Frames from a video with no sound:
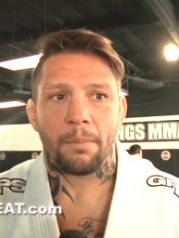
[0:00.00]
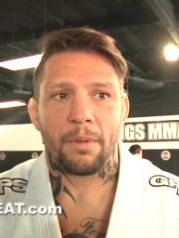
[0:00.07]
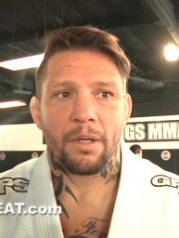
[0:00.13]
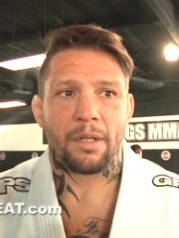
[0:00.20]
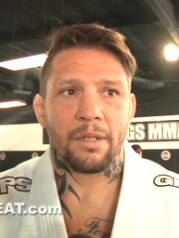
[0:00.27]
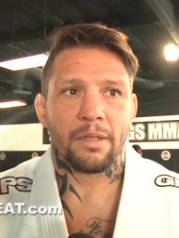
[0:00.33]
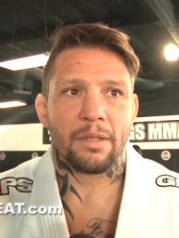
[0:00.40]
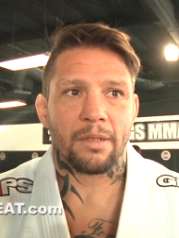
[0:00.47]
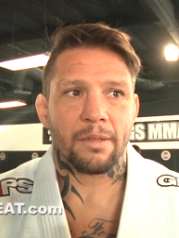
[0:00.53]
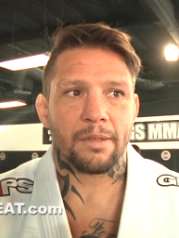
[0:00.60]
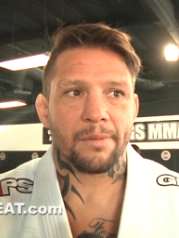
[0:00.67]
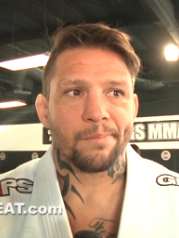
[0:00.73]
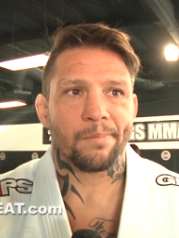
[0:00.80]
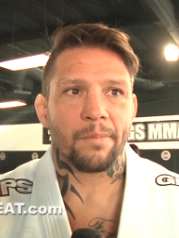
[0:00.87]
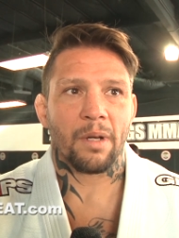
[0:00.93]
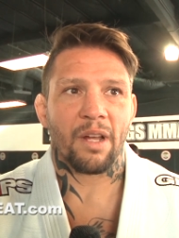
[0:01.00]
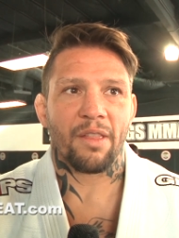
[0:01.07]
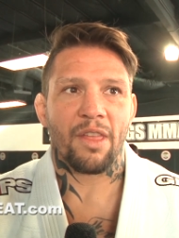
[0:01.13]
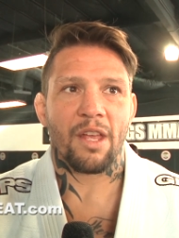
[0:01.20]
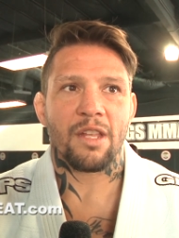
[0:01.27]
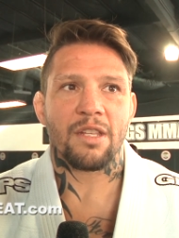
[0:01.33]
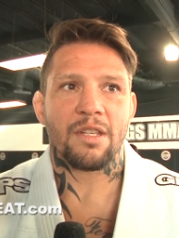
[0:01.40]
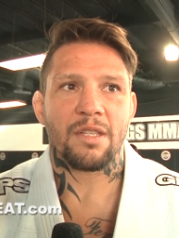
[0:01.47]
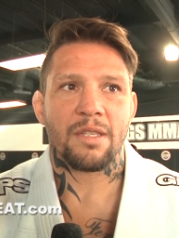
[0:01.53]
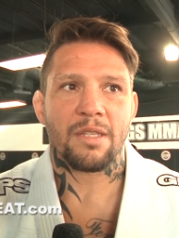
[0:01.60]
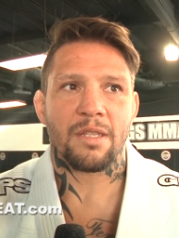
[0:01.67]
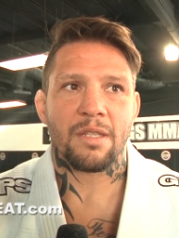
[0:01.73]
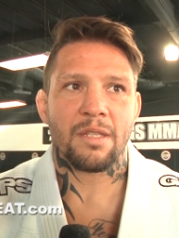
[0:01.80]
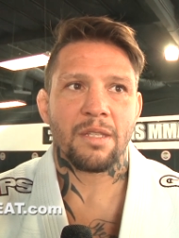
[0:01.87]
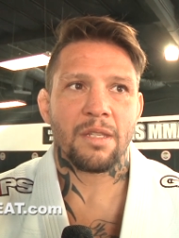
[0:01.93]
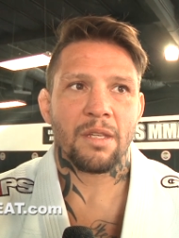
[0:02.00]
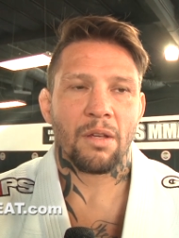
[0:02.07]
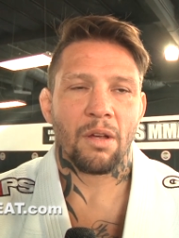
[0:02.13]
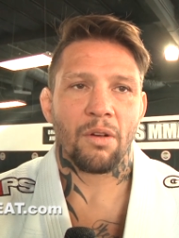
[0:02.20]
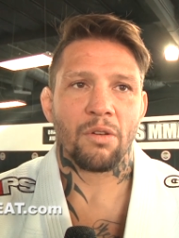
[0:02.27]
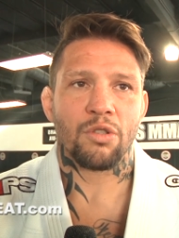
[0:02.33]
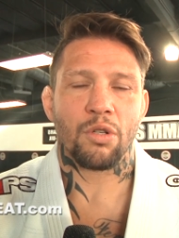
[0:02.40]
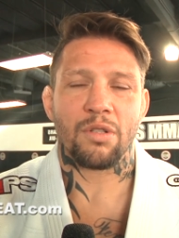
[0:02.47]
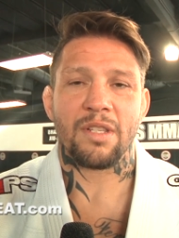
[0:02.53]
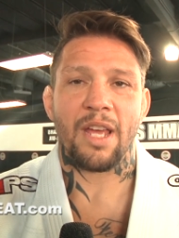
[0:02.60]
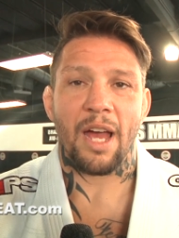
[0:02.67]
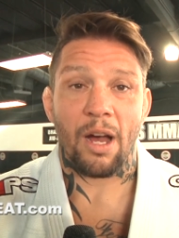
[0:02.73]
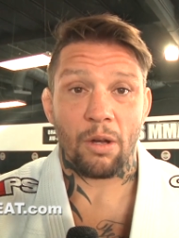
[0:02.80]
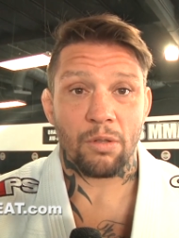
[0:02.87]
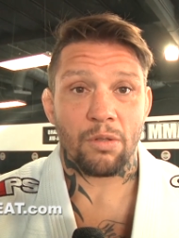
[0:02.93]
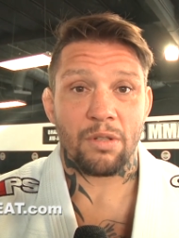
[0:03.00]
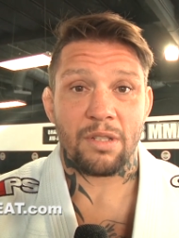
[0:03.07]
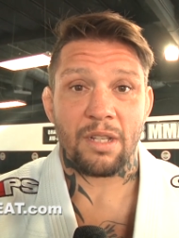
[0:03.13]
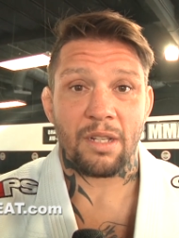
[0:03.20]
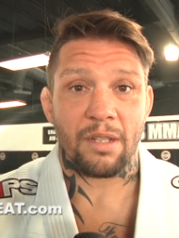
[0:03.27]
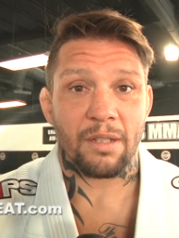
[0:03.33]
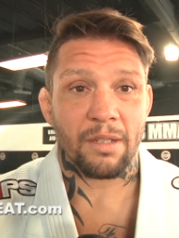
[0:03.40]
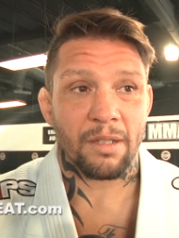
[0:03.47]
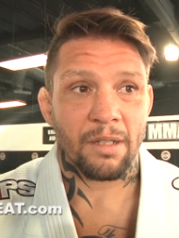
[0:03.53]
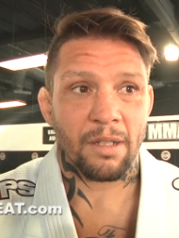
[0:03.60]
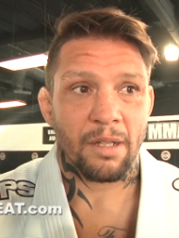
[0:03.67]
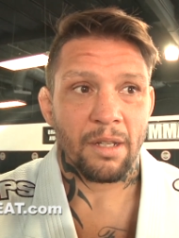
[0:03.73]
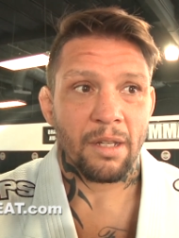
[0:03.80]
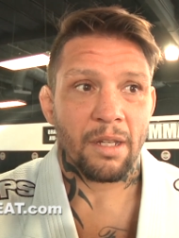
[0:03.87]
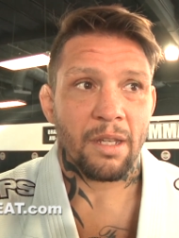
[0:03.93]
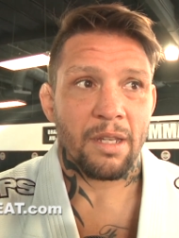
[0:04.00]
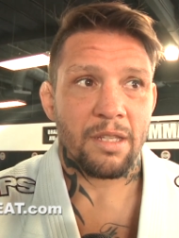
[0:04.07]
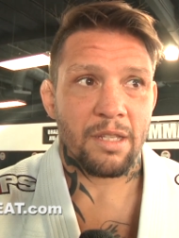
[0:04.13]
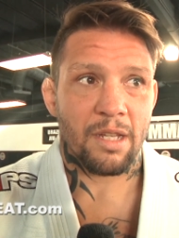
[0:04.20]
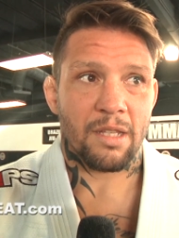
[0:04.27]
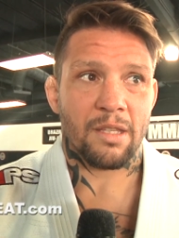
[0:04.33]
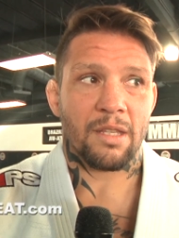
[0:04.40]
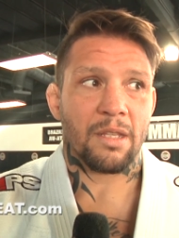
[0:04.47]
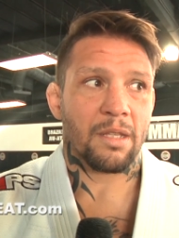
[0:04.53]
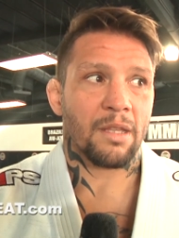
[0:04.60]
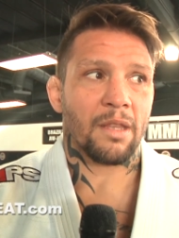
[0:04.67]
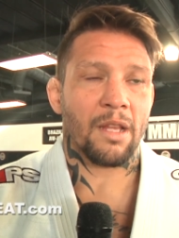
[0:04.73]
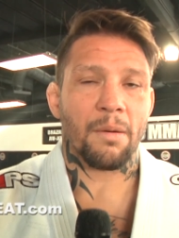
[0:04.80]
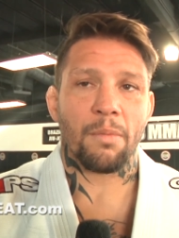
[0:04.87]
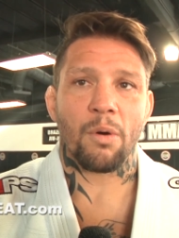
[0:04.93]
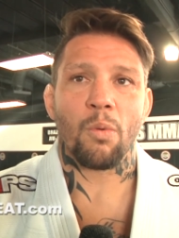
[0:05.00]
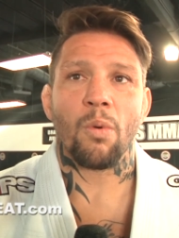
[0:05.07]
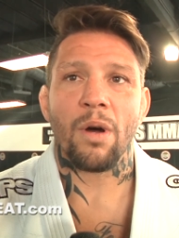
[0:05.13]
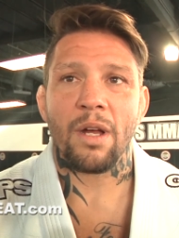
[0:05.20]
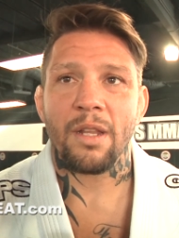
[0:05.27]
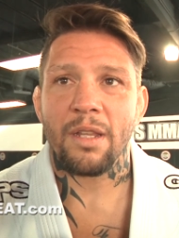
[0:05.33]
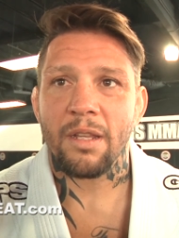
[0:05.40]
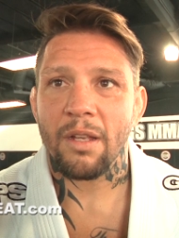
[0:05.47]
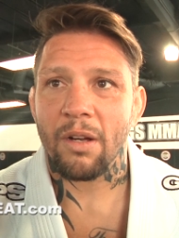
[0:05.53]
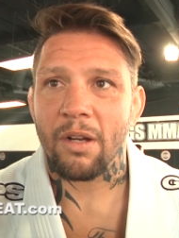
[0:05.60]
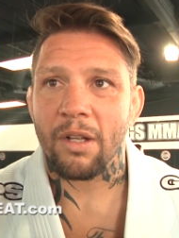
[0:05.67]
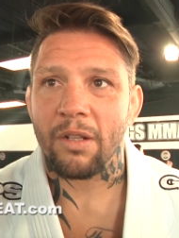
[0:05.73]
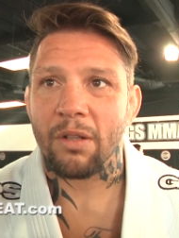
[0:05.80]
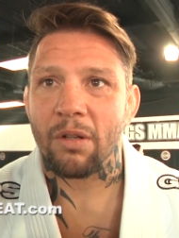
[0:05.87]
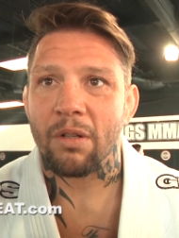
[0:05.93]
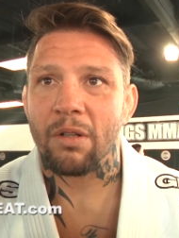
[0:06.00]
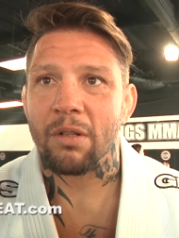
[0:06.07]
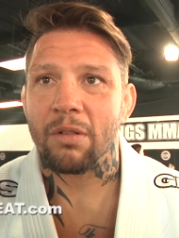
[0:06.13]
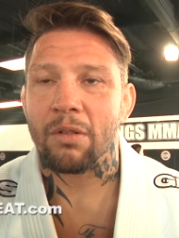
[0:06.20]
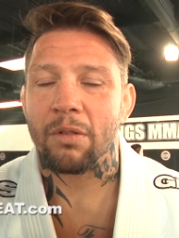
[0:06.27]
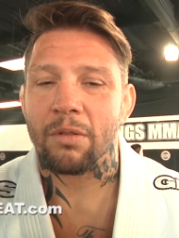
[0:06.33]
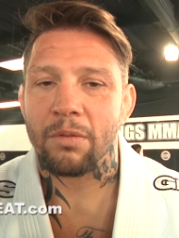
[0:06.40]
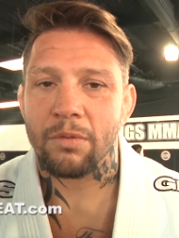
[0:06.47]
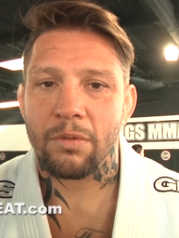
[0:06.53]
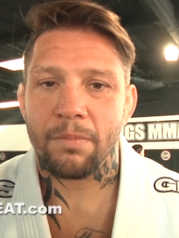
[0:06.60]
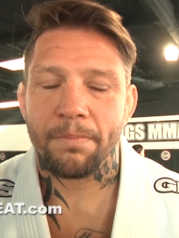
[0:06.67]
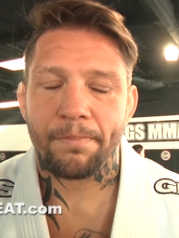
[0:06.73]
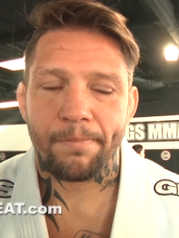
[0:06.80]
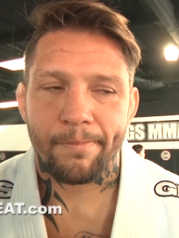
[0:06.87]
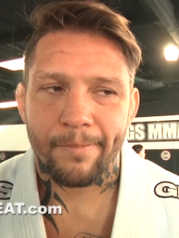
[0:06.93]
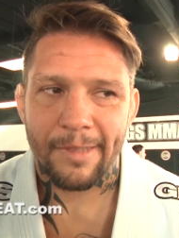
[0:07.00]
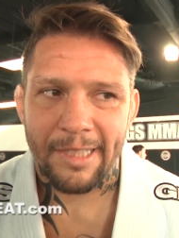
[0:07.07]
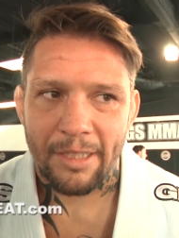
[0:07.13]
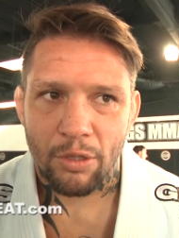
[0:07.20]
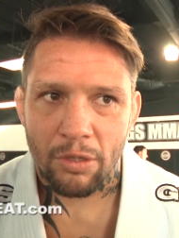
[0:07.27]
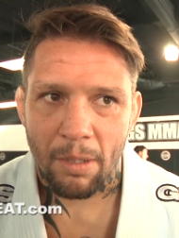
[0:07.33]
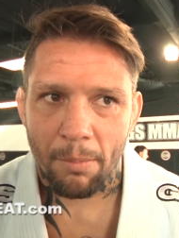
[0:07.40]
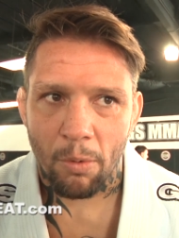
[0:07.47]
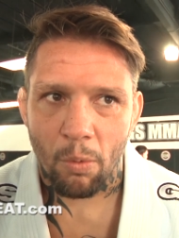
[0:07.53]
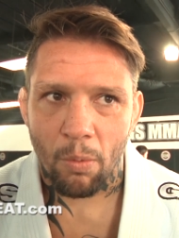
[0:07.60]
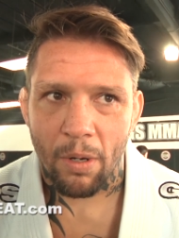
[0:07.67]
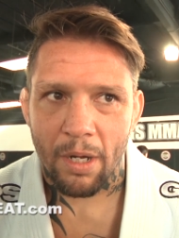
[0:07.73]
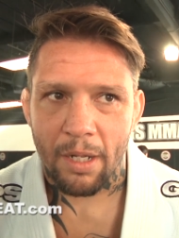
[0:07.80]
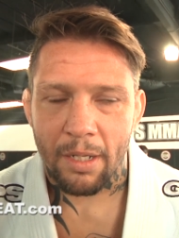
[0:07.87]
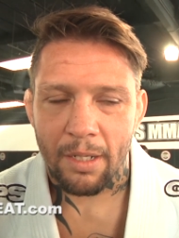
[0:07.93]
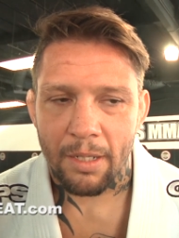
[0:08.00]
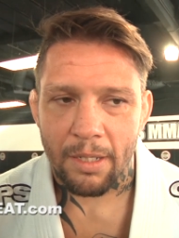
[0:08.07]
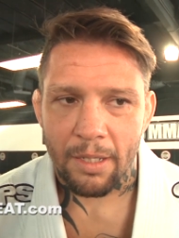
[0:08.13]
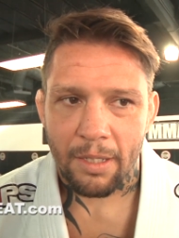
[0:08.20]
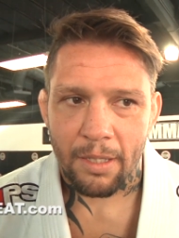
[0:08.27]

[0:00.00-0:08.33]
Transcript: but I think this Jose Aldo is a is a number one on uh, number one